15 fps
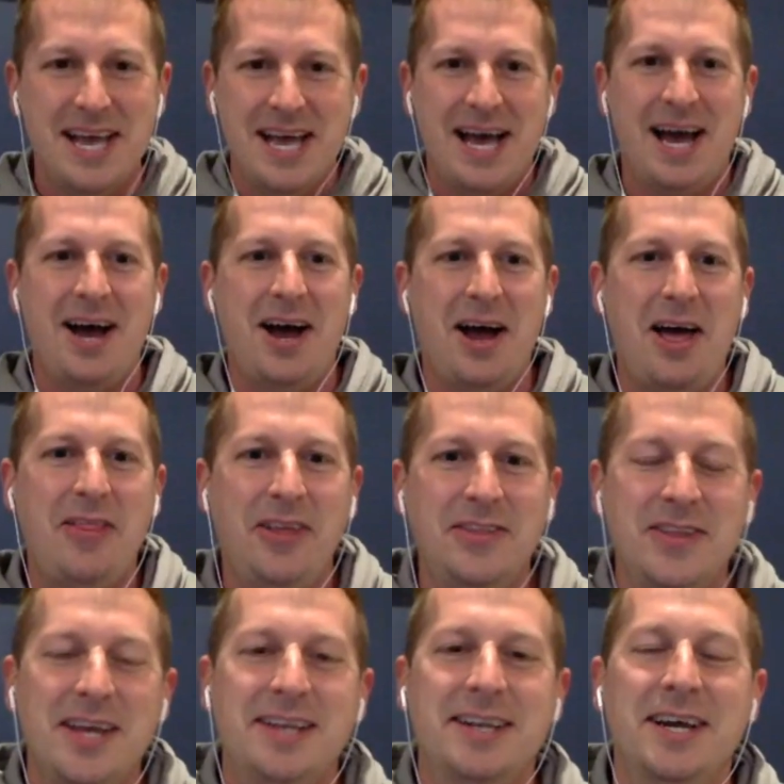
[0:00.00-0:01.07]
Uh, I
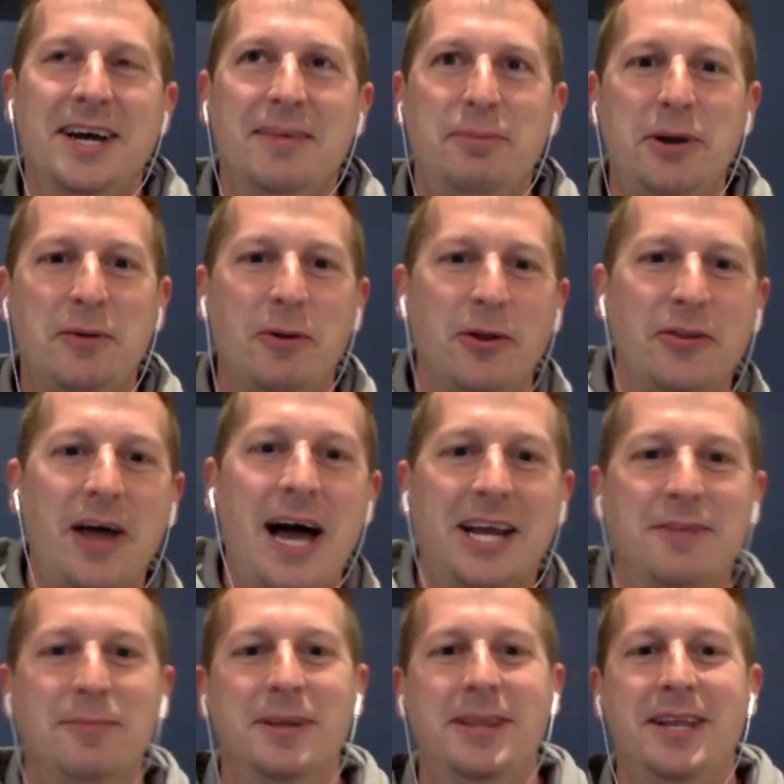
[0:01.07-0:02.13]
think that's uh, pretty well
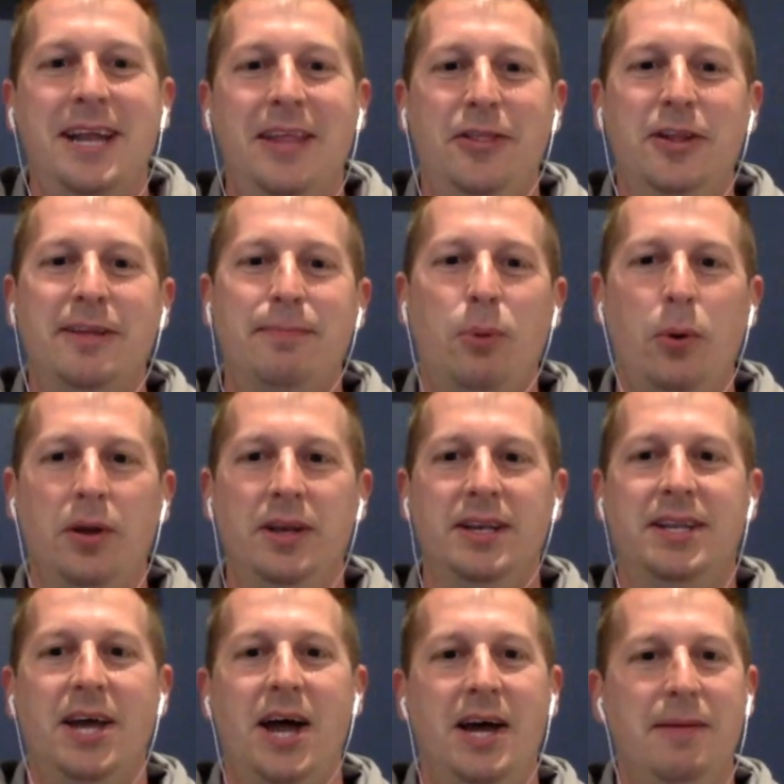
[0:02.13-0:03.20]
documented at this point in
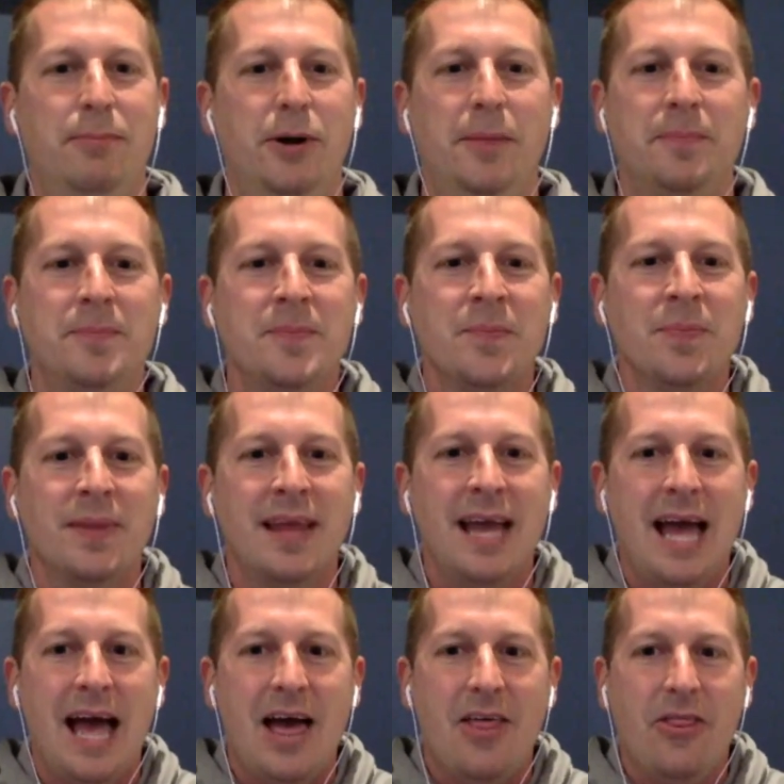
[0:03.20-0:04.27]
time. But
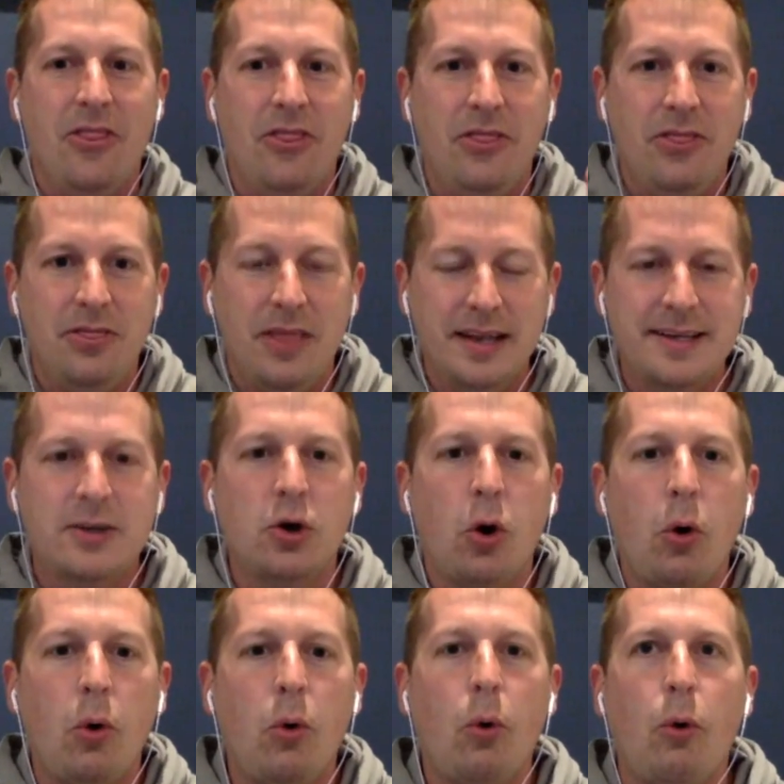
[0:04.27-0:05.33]
let's
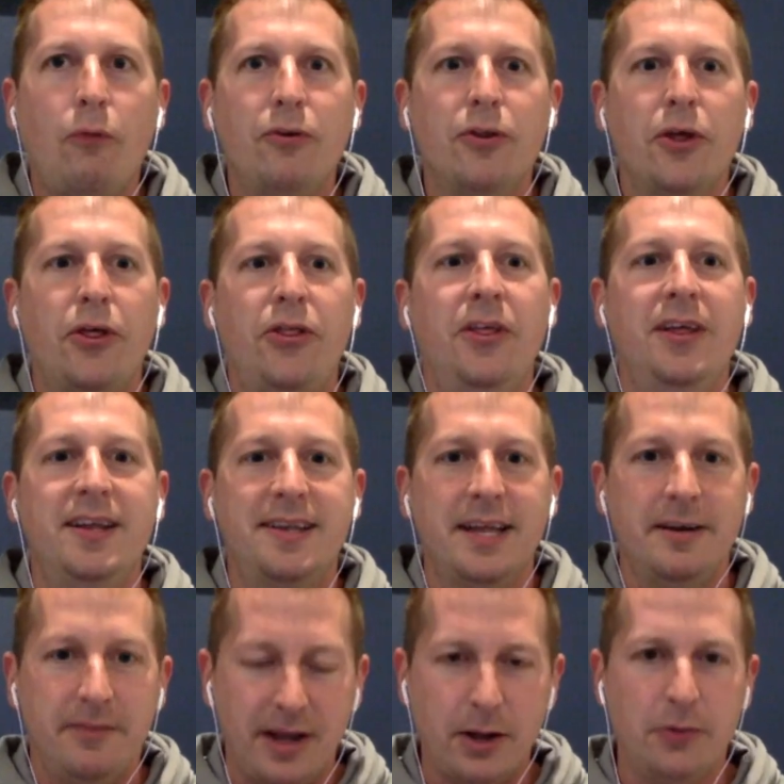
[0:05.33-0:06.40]
go over the things
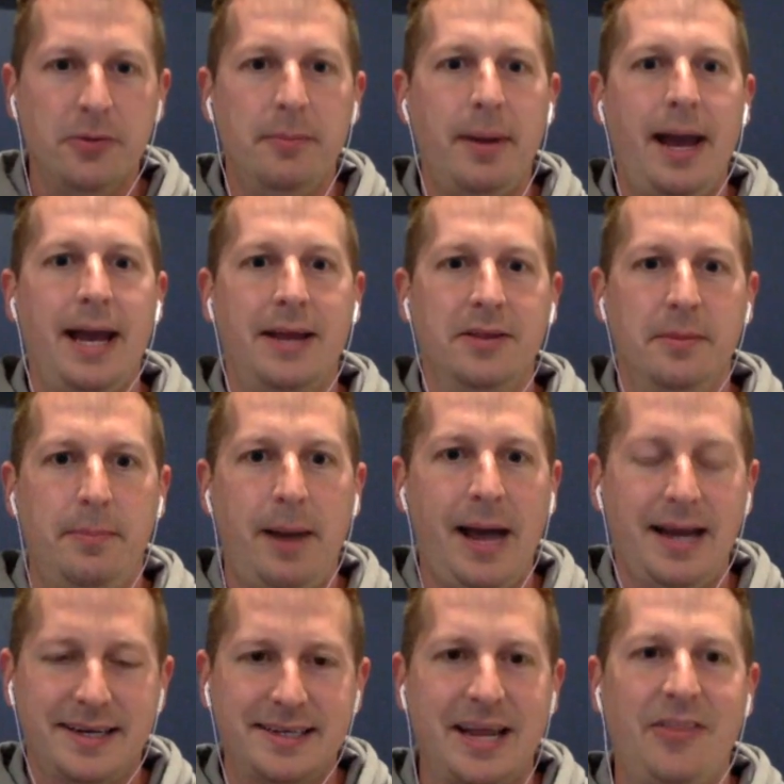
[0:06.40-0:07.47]
that have held him back in the
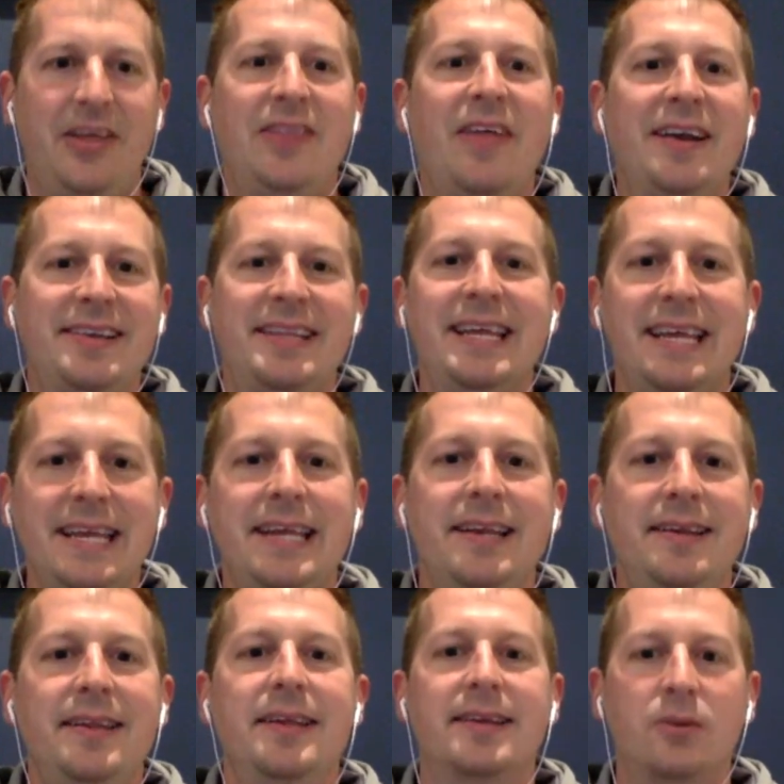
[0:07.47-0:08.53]
past because I think that's the
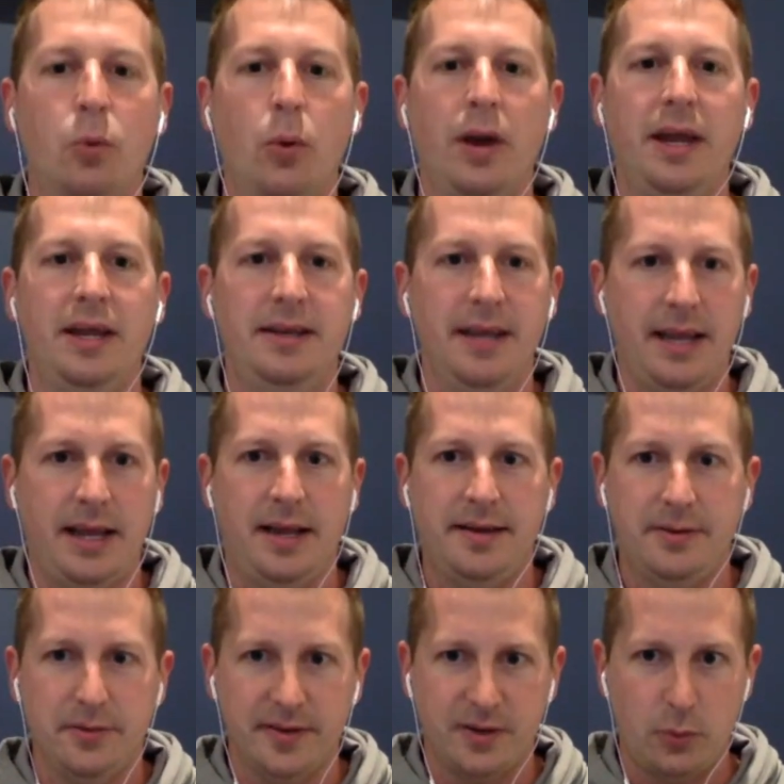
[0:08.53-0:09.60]
easiest way to
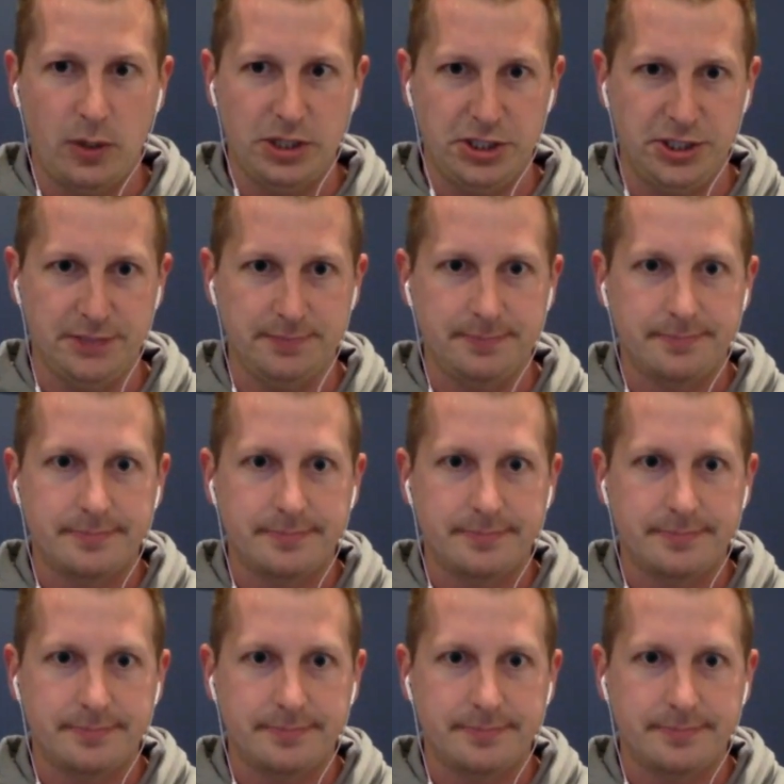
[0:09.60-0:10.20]
answer this question